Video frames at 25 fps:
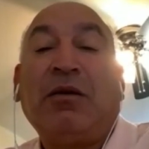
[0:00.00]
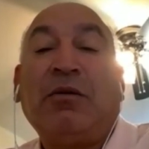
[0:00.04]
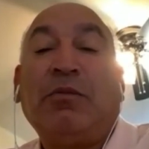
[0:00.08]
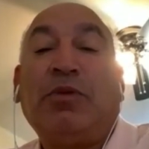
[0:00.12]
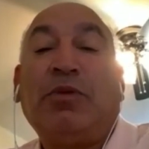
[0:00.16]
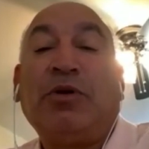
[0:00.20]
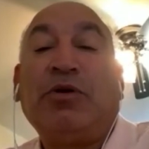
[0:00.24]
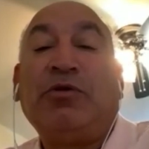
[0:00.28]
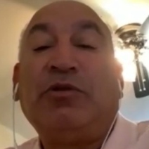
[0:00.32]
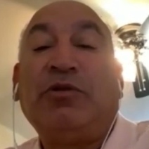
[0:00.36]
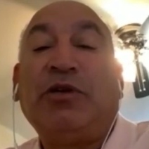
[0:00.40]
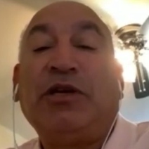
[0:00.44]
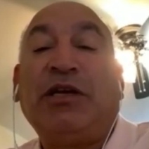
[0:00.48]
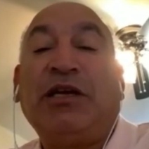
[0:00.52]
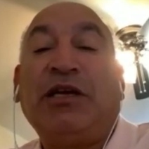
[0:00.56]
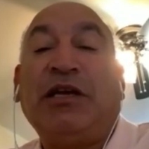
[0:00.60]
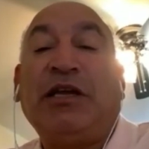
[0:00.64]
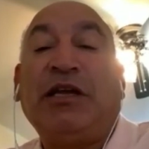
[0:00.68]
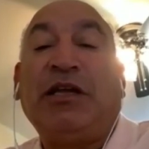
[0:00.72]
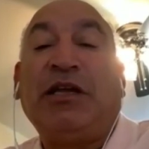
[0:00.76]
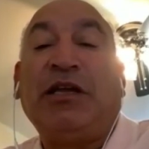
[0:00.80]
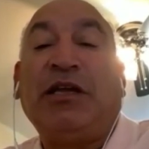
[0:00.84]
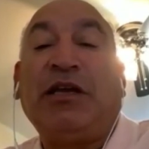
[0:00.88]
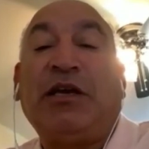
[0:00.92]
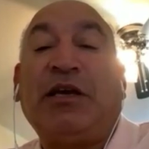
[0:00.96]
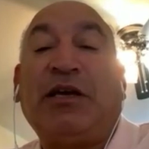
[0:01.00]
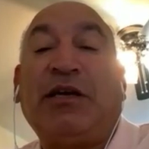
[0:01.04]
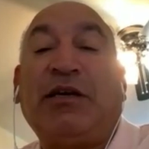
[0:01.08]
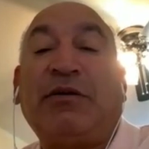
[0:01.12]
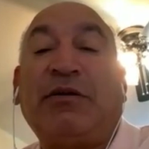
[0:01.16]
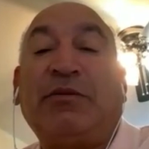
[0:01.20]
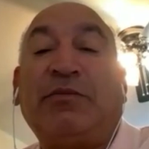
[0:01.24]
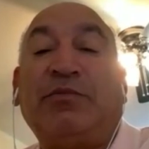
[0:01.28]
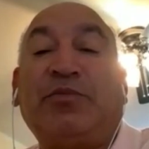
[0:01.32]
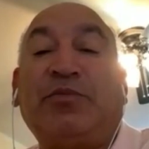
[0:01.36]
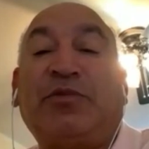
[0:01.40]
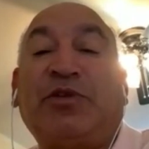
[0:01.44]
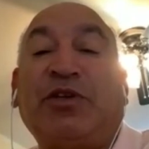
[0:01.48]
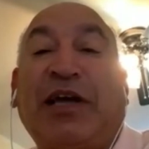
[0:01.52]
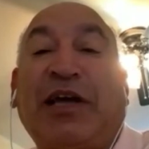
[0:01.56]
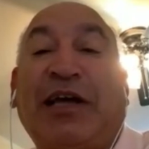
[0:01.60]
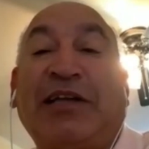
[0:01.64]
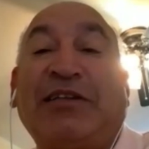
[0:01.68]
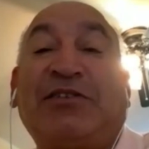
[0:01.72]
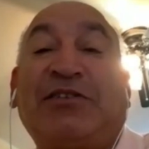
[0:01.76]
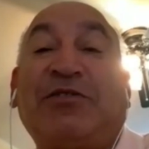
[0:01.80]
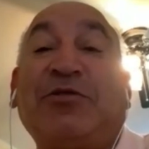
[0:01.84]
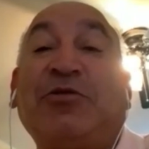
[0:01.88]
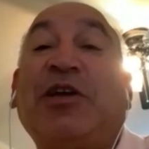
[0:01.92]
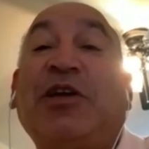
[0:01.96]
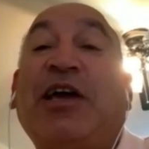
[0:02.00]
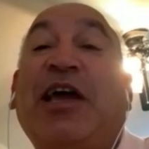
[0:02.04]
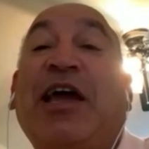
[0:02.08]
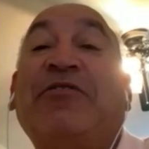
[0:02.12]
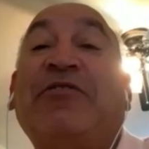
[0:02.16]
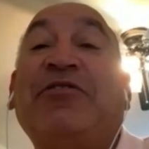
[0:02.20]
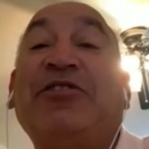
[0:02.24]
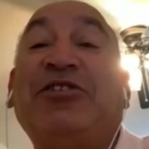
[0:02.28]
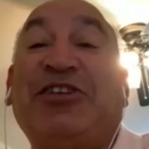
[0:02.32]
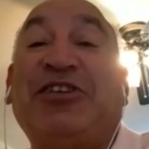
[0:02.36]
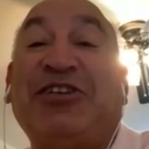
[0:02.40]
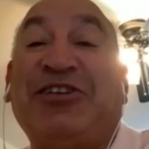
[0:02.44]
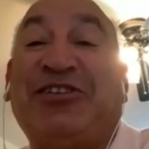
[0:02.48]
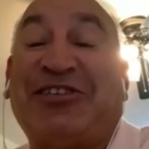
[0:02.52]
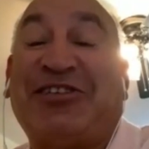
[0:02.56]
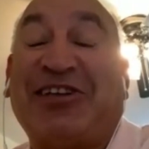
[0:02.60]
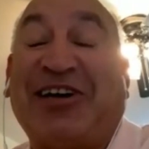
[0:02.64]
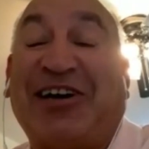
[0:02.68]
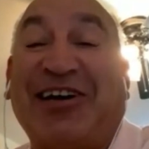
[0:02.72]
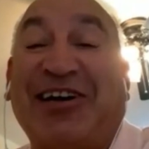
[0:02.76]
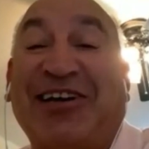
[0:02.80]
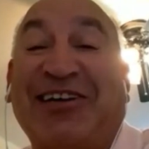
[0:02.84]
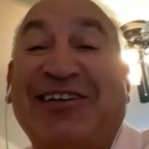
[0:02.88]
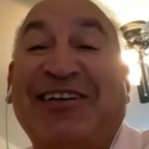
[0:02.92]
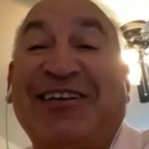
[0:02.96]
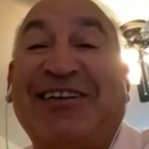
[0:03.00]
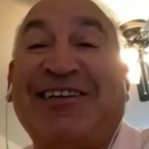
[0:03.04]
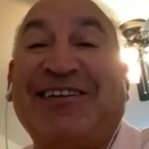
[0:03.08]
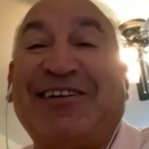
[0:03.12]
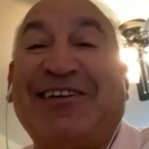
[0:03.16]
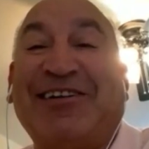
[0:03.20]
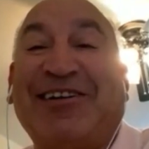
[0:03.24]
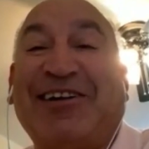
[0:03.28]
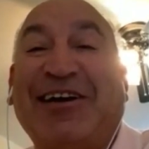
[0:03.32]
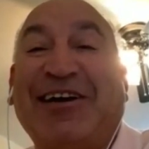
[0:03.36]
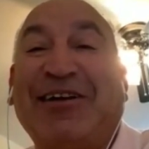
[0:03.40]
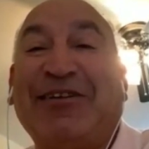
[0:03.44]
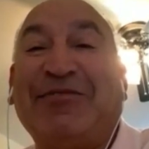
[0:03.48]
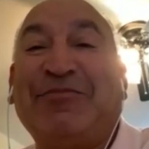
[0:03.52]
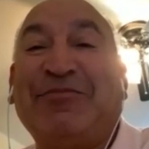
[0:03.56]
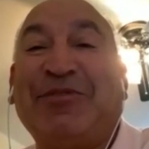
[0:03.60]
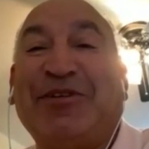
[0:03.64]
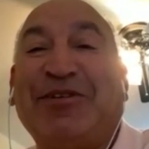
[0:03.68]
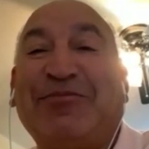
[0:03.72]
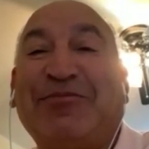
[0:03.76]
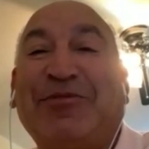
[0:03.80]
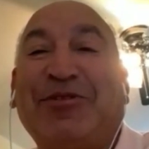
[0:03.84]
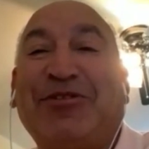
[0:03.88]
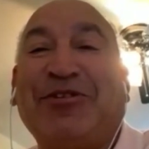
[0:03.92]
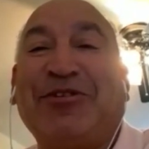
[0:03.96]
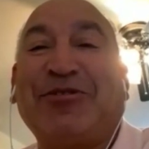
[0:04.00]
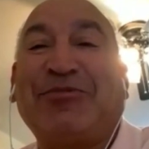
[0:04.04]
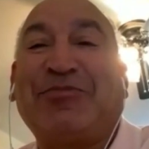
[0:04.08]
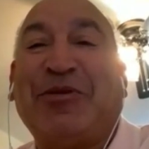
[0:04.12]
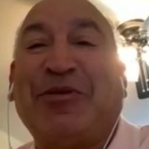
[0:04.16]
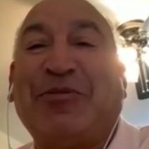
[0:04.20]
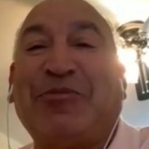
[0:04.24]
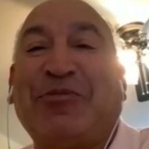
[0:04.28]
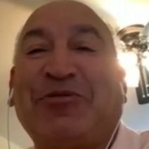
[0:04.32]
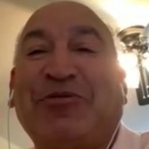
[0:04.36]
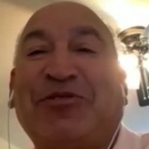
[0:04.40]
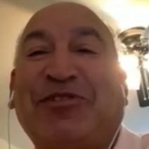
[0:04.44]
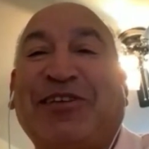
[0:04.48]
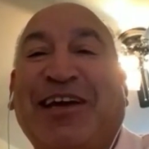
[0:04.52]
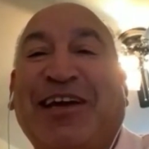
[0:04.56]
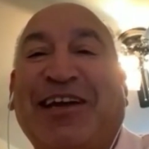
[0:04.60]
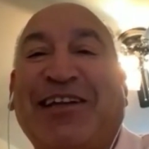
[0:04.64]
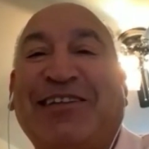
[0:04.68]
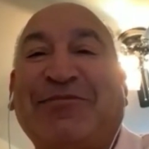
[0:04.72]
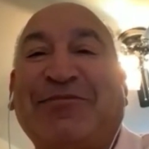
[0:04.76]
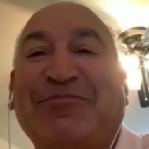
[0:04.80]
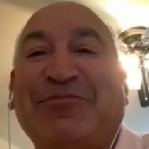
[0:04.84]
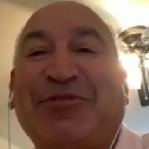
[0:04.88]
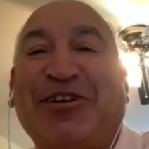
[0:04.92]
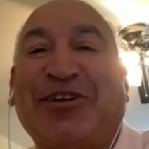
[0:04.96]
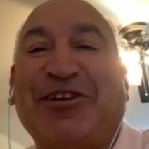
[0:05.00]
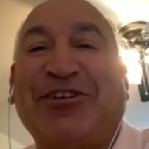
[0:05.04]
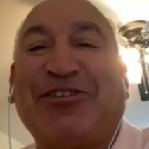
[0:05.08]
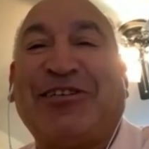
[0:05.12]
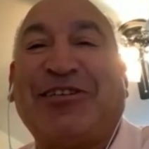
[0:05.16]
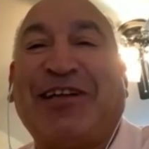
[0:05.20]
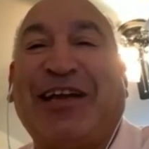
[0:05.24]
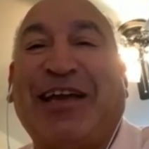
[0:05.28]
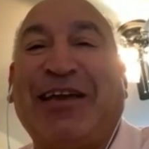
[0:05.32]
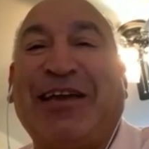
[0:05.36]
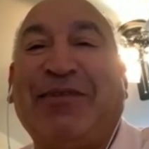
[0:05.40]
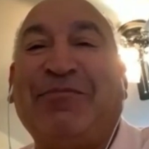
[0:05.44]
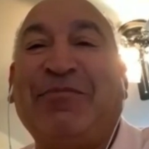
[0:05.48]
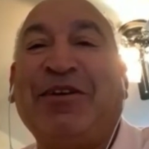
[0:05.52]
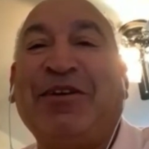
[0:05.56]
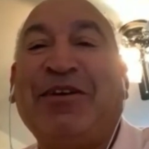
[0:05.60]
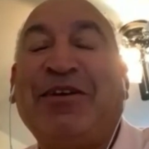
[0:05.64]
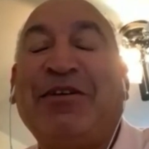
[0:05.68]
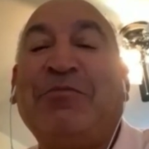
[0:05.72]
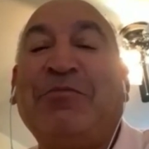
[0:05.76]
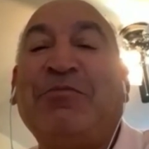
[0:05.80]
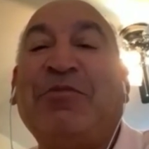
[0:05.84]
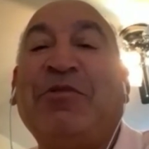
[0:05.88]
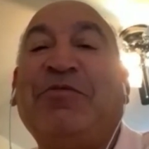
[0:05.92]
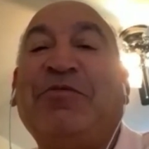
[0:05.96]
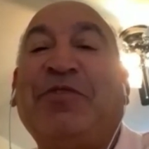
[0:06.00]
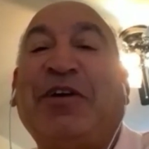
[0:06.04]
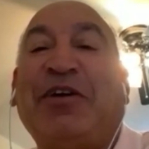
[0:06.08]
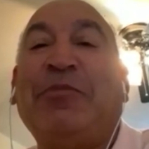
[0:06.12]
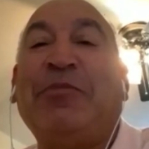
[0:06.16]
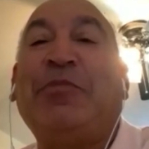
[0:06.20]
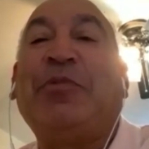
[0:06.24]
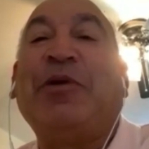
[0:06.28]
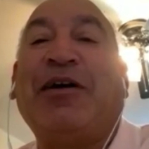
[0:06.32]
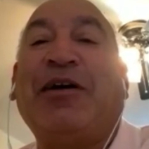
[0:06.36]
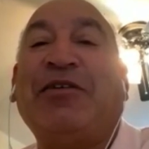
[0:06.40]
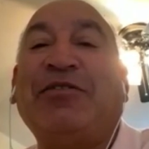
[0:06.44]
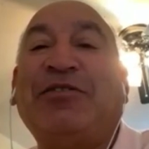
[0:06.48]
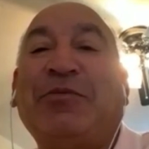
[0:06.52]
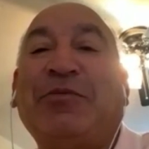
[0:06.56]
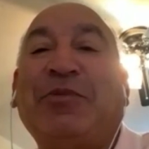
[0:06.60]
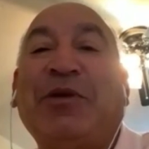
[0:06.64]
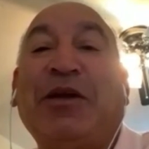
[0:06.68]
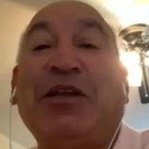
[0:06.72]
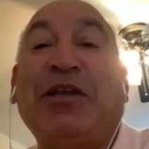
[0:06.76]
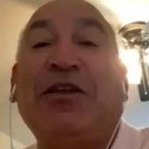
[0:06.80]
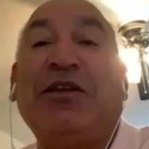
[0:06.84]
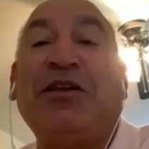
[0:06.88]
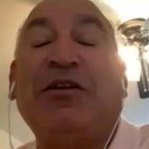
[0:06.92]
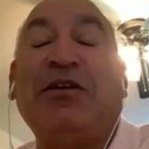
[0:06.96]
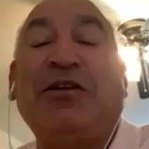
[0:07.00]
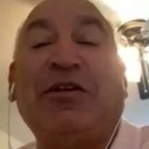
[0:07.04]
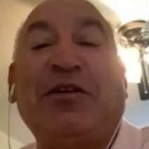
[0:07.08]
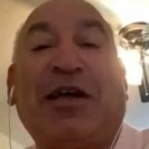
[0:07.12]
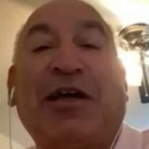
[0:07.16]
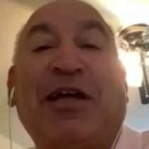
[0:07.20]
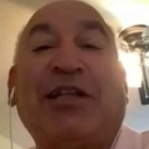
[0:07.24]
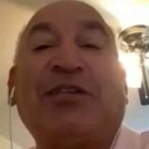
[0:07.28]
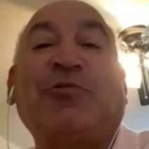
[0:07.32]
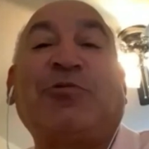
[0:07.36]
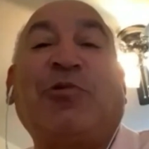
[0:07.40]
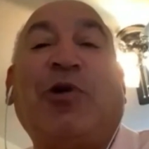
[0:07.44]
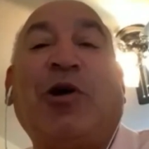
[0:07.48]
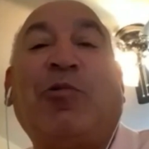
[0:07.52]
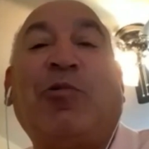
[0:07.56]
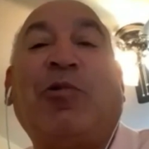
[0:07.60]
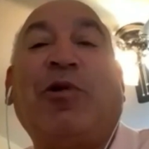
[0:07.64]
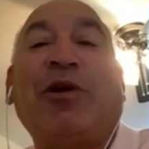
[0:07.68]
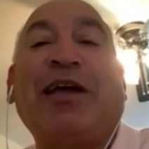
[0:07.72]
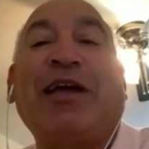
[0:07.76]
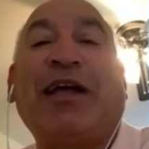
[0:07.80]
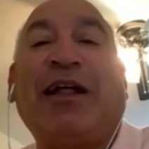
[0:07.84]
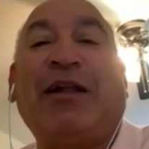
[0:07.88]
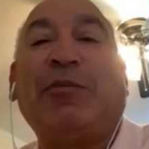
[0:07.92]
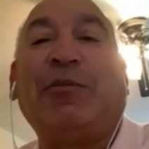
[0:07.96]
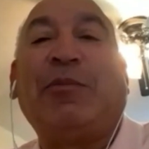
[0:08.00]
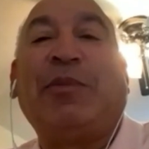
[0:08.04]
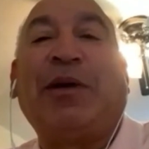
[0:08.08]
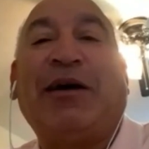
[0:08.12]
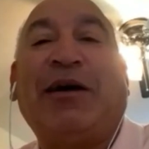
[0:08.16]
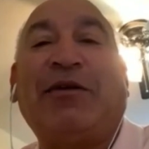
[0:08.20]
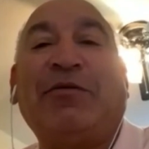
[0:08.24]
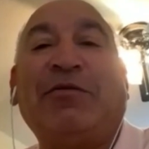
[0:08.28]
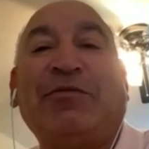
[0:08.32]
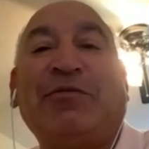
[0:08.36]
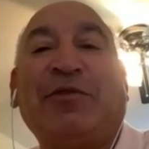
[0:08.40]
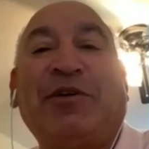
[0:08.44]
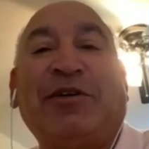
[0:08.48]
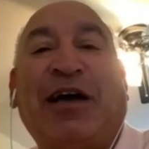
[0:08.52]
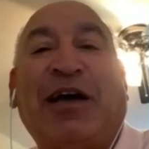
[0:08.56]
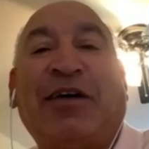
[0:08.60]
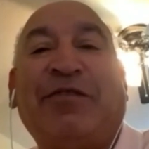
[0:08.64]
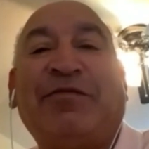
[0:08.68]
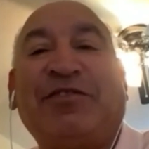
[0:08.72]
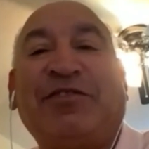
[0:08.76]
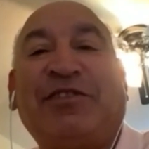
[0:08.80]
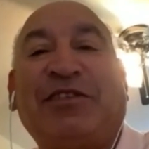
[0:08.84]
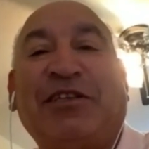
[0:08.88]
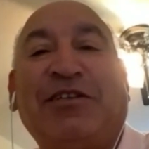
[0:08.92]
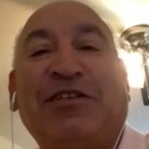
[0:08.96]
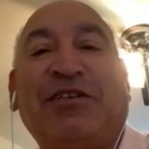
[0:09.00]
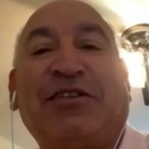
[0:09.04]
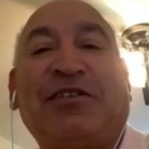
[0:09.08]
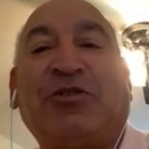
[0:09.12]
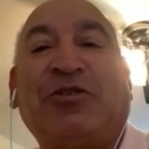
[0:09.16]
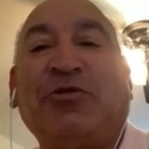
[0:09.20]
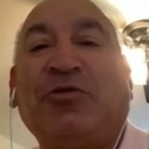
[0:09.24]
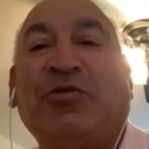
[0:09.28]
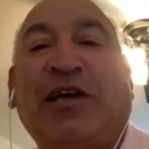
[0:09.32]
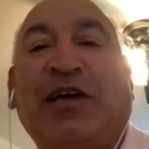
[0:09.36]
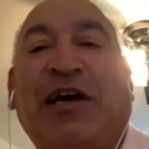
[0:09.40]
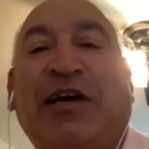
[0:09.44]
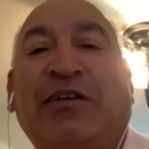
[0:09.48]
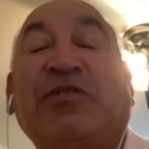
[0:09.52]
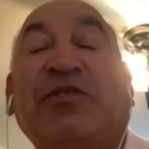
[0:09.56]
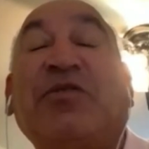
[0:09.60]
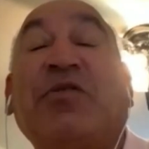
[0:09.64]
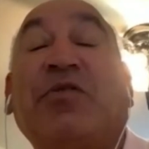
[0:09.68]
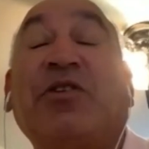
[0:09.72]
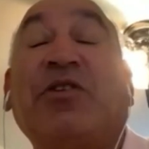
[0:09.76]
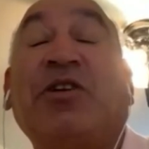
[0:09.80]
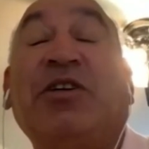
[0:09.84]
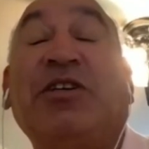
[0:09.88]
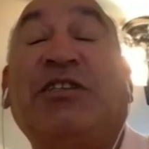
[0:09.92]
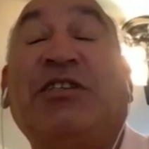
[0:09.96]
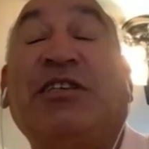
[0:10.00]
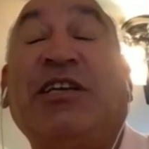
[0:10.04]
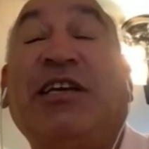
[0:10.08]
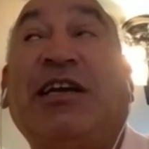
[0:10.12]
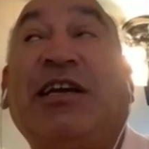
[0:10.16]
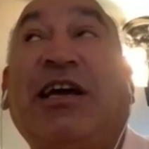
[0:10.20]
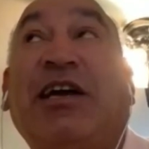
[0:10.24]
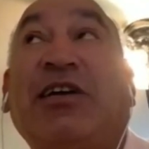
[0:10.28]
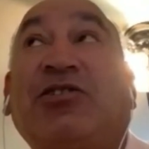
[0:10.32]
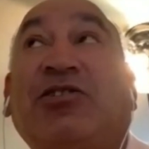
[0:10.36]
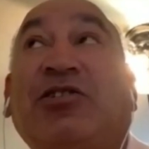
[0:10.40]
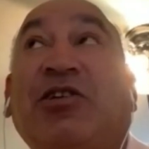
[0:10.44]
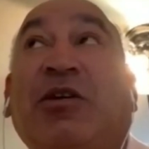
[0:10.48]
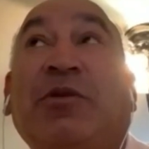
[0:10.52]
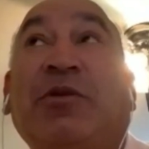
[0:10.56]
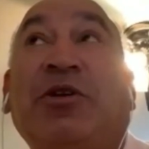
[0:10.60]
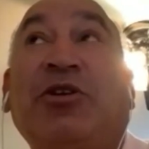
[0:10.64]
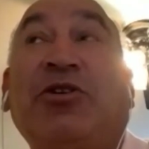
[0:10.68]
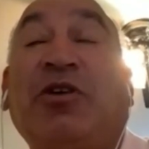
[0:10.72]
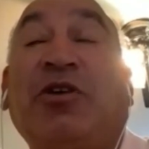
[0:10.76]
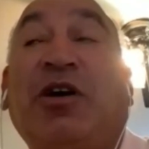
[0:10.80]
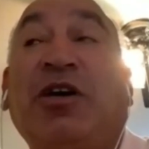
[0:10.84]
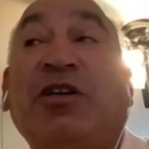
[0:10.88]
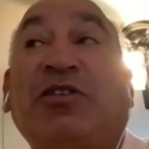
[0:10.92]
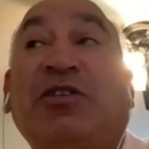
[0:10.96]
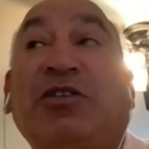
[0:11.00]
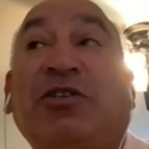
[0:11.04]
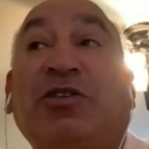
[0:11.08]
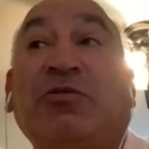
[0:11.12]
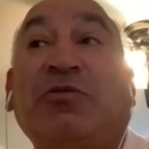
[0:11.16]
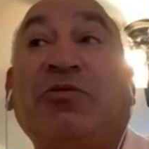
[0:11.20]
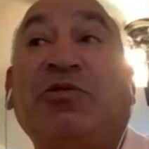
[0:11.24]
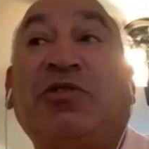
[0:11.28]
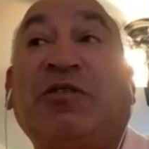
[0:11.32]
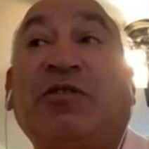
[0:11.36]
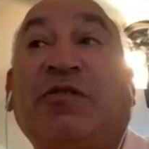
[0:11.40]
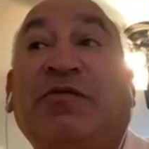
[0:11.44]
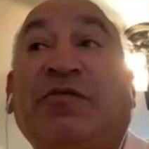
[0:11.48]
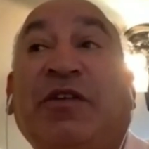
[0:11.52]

But really, so that's sort of the heritage side, all right? As much as people say it's a British name, but very proud to be Indian, and that's why I want to help out. Since 2013, actually, I've been trying to do stuff